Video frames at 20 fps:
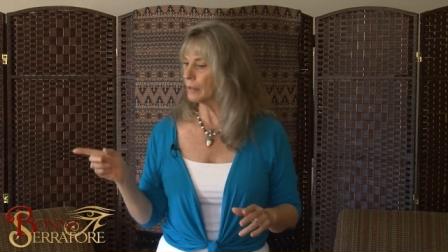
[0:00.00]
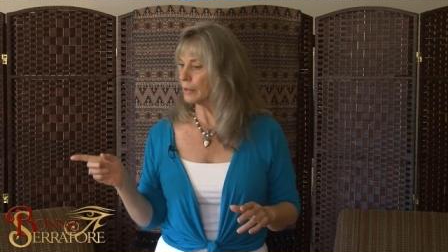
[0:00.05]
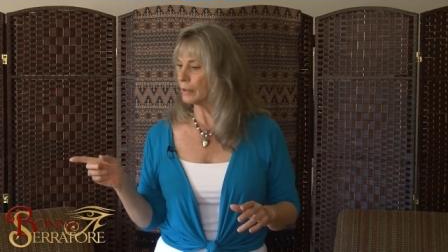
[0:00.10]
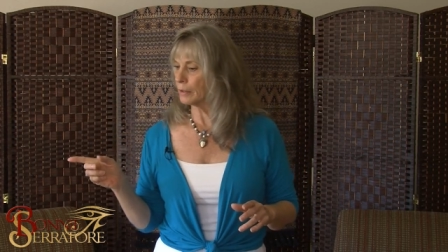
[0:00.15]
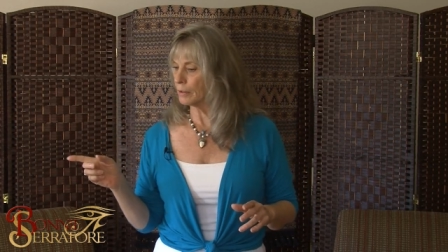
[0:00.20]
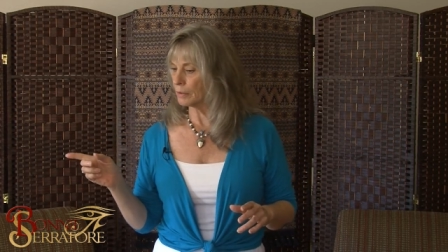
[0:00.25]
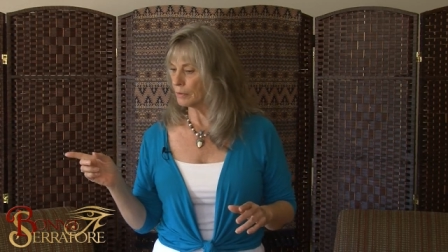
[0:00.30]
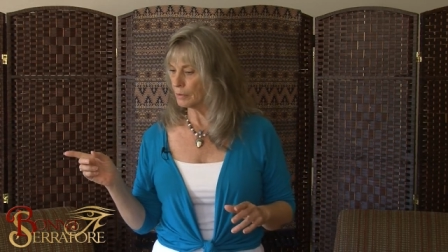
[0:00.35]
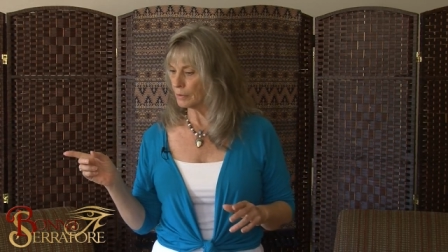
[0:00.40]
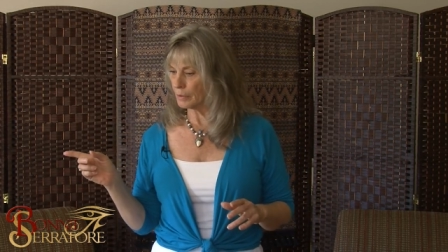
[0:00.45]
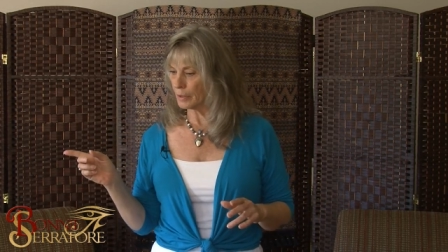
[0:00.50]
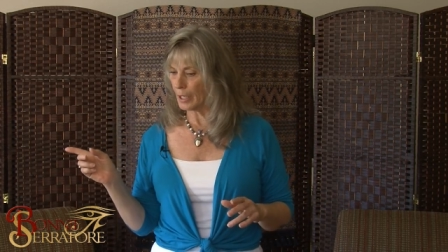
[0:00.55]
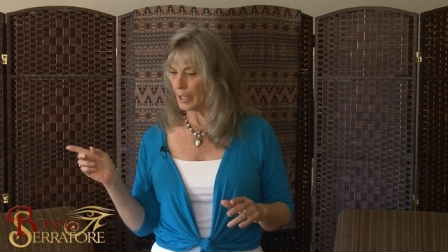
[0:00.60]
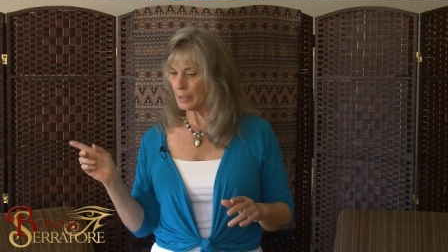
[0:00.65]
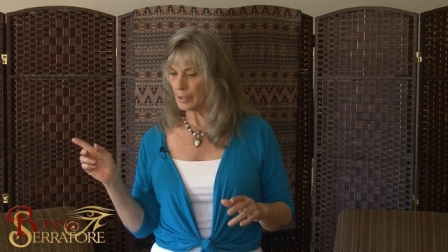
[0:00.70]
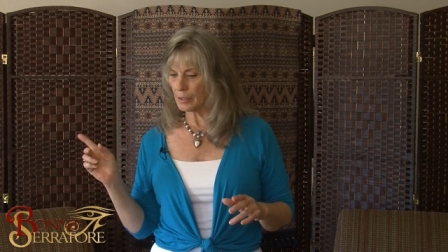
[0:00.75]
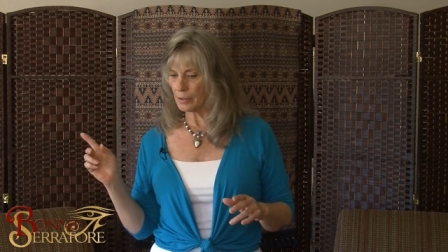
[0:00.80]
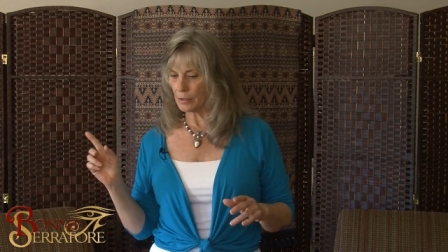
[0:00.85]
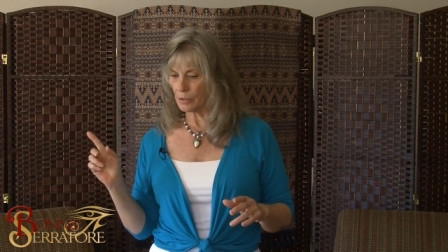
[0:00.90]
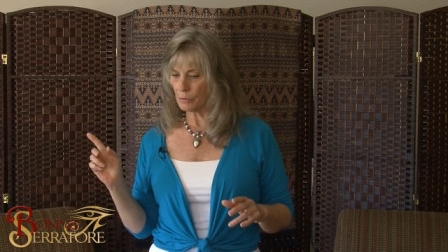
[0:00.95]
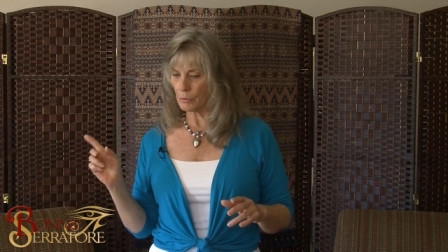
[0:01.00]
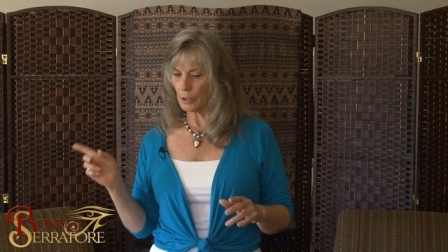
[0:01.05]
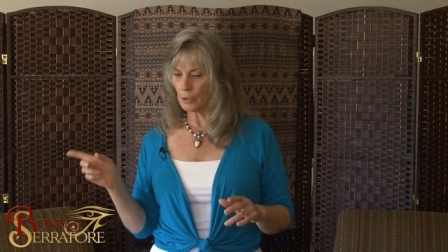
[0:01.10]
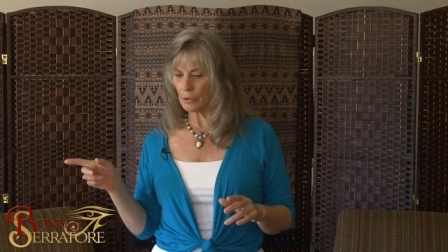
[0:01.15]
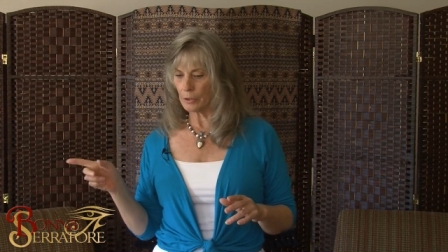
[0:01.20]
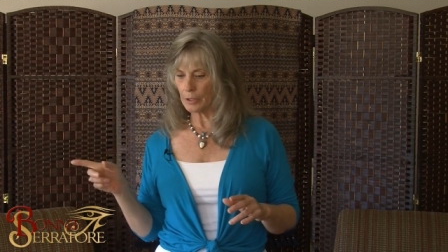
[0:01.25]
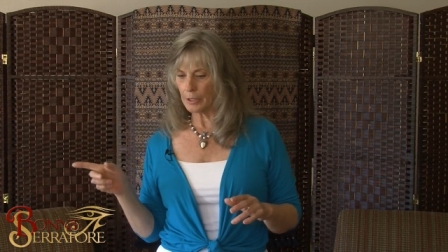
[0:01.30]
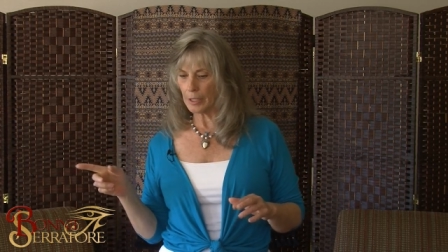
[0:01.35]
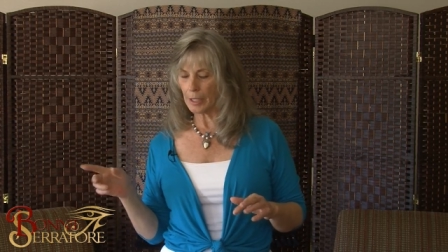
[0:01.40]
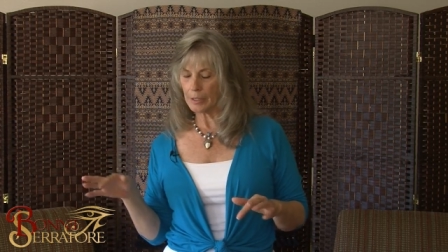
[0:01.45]
the nineties as well,
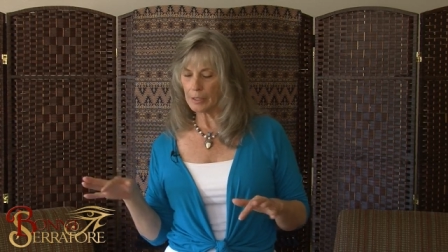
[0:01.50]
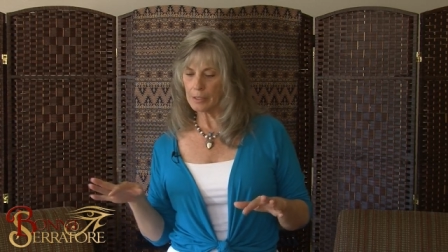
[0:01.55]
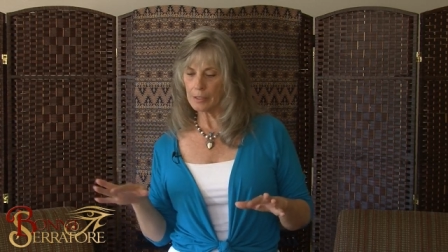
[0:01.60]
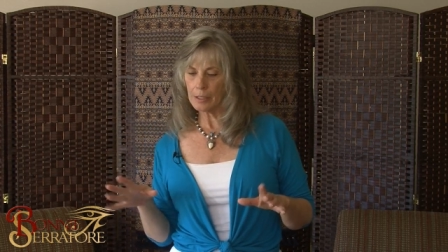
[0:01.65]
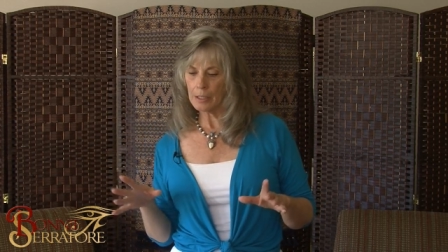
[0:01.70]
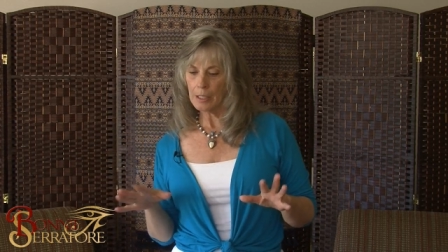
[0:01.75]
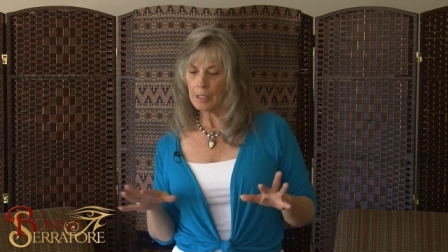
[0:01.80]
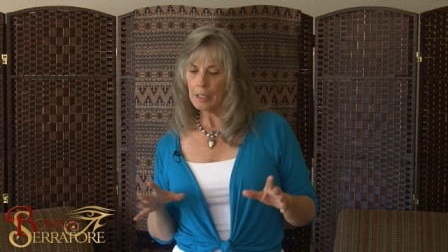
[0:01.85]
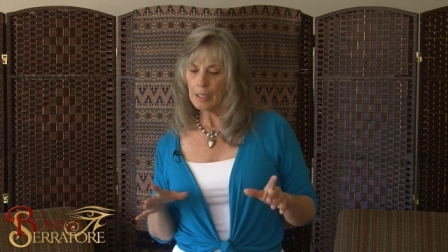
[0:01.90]
early nineties,